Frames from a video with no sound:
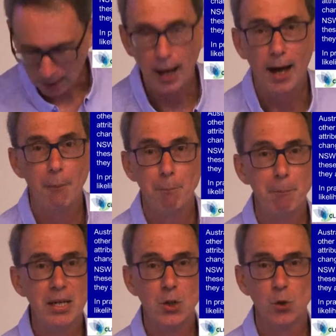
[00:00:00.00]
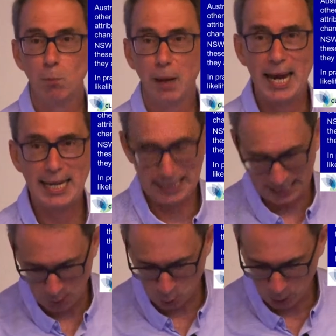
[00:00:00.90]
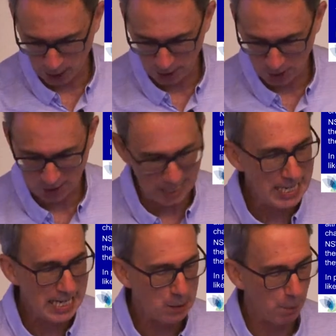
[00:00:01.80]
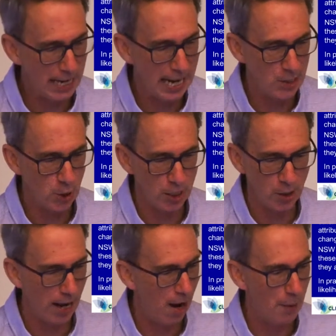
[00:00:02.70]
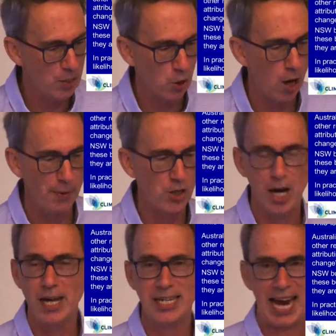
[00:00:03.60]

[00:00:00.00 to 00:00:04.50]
Uh, Mitchell Black in the audience did his PhD on how much climate change